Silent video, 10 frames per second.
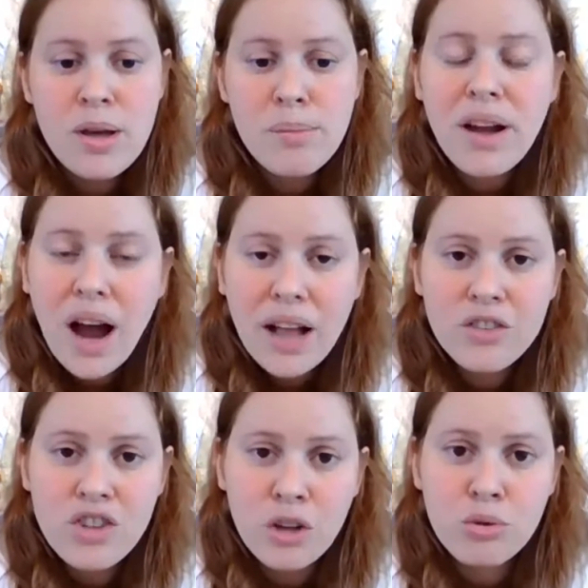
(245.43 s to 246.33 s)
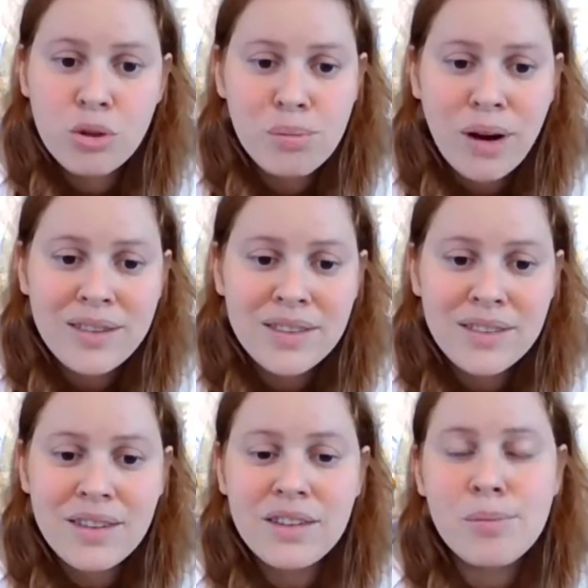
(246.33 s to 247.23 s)
but God's sheltering
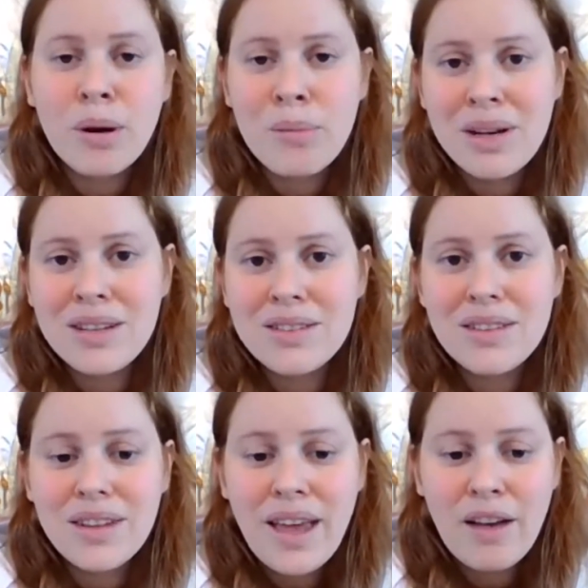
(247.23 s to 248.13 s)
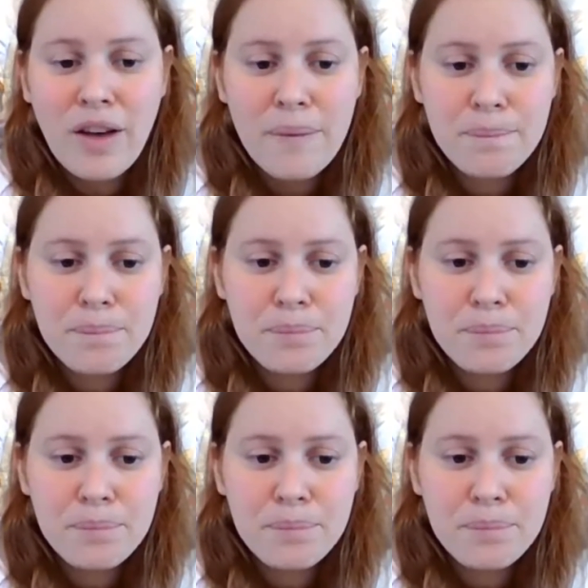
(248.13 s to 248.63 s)
presence is permanent, keva.